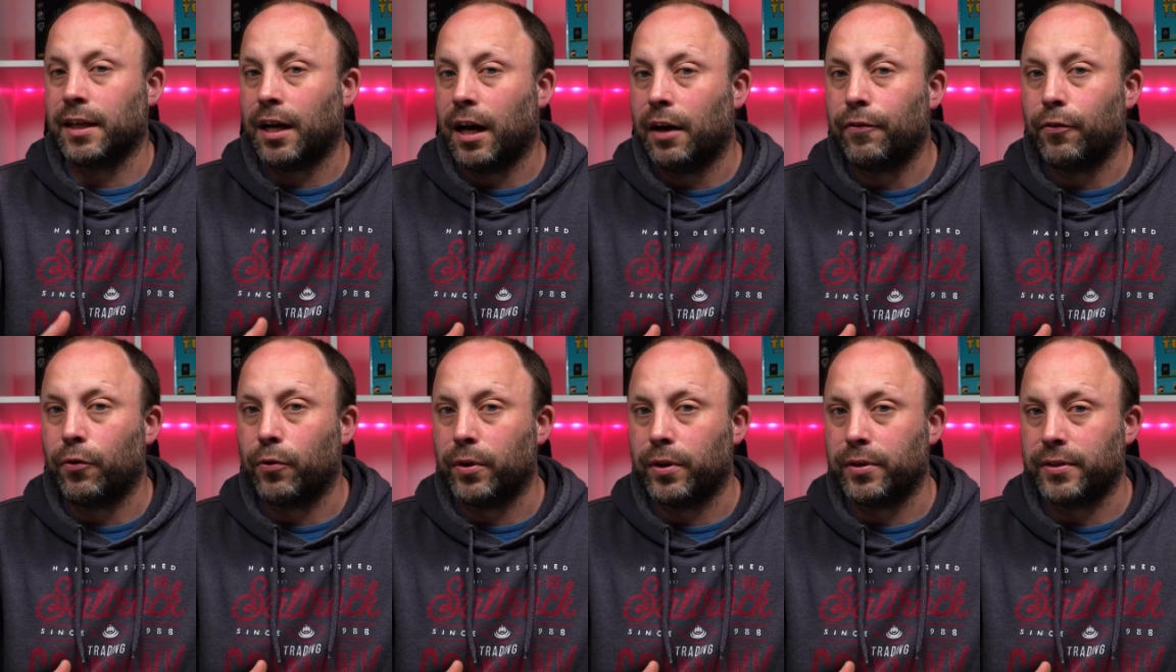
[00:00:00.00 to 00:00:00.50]

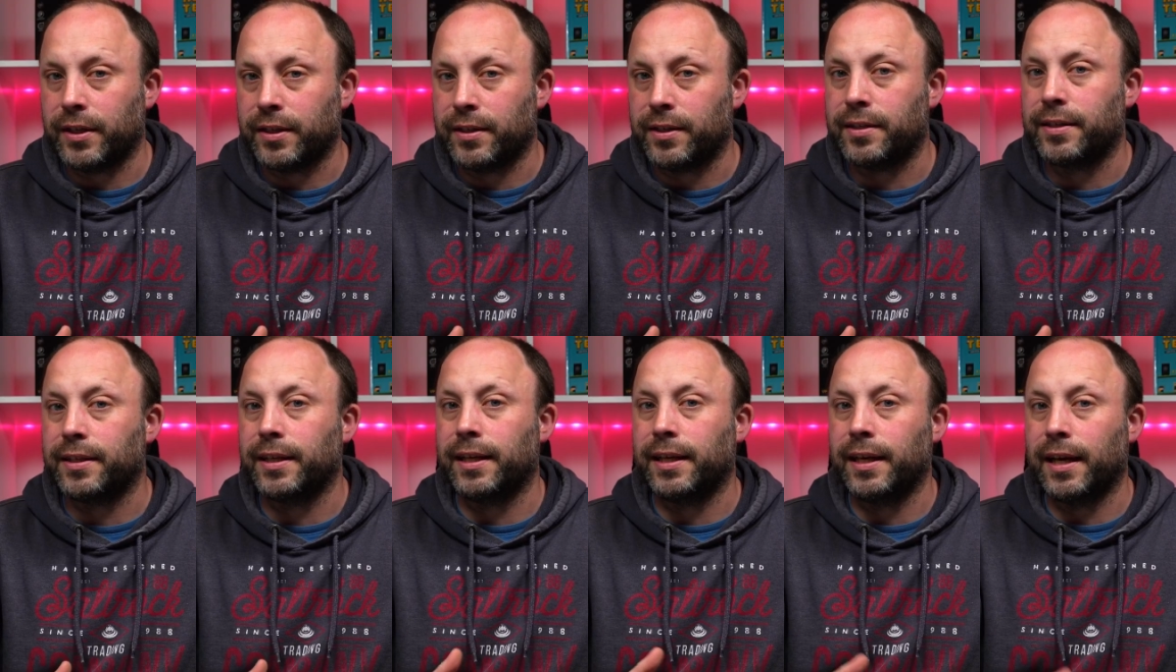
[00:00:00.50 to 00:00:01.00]
cover all those
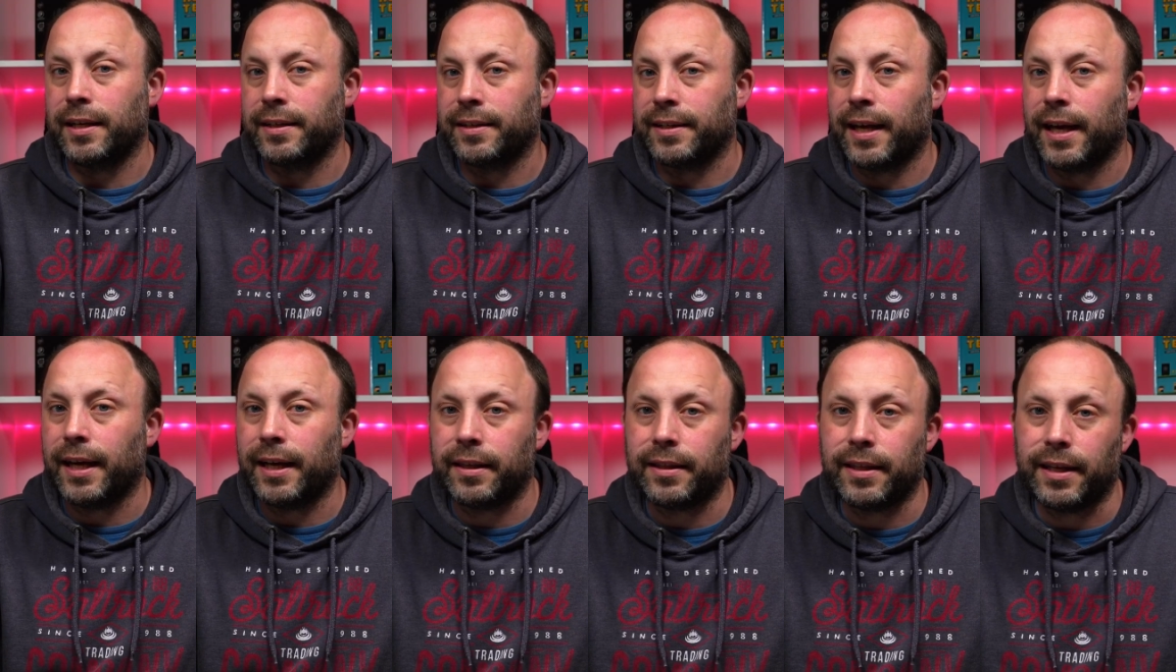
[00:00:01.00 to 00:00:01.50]
SSD and
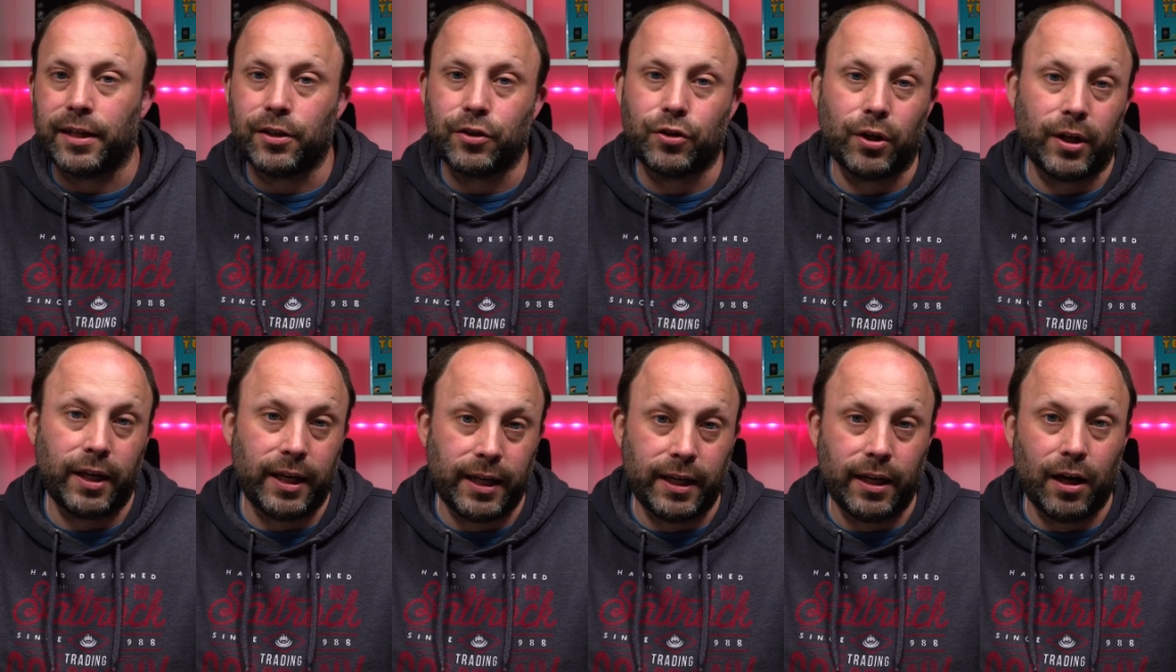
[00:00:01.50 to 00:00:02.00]
take the
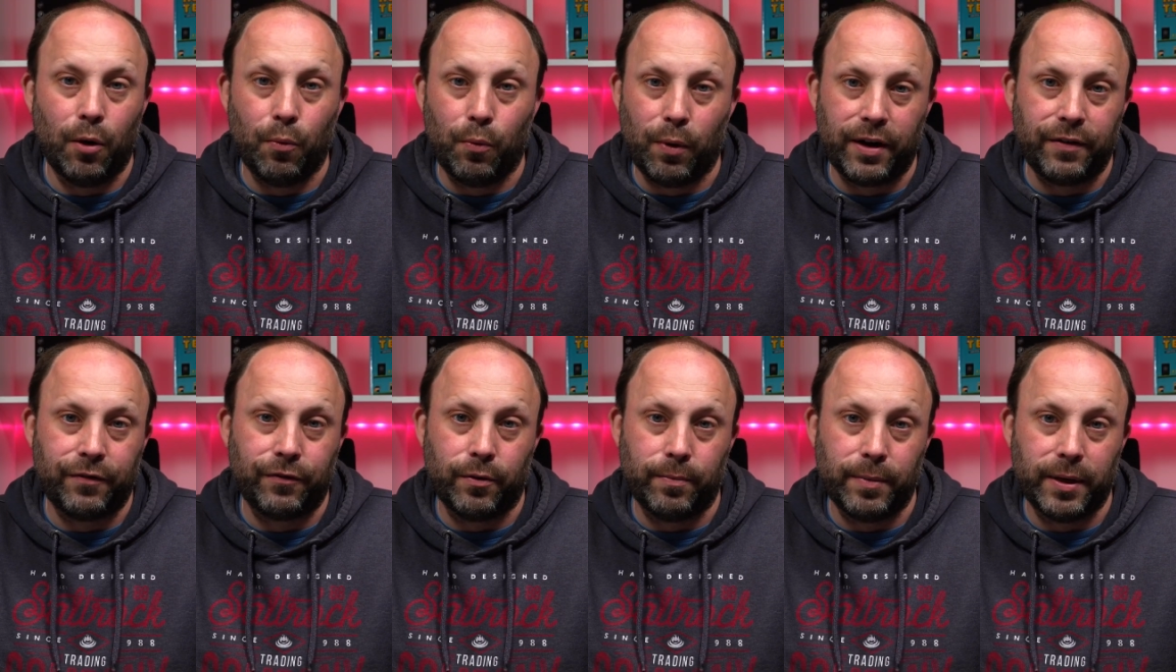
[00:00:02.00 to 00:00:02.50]
actual heat
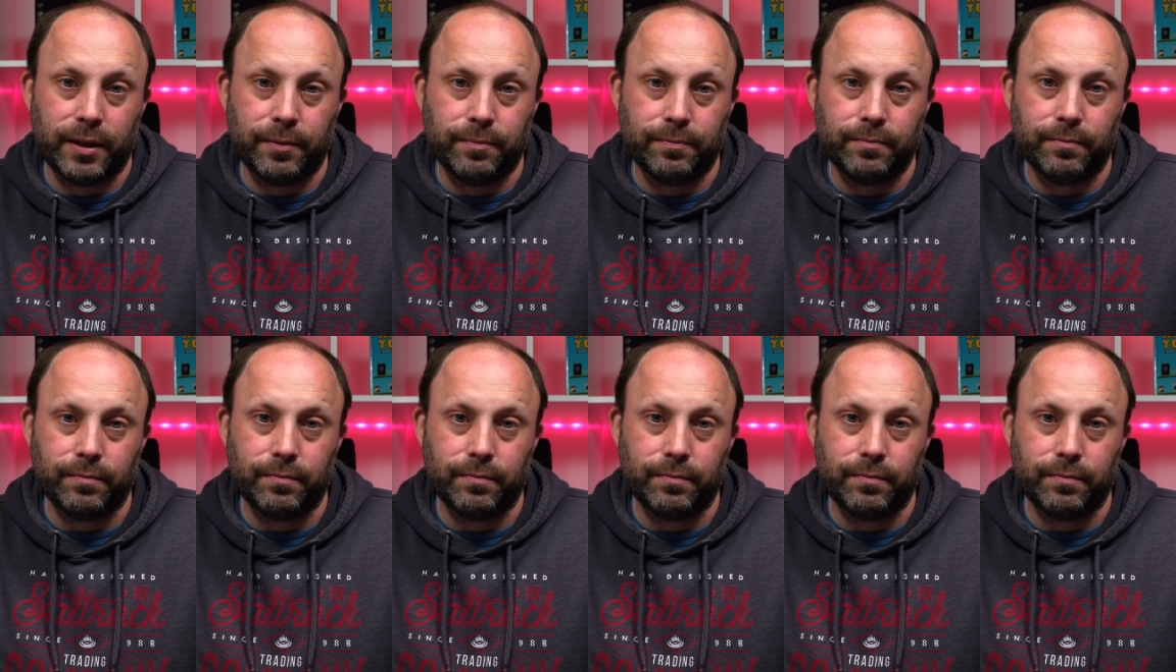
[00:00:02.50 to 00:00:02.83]
away from it.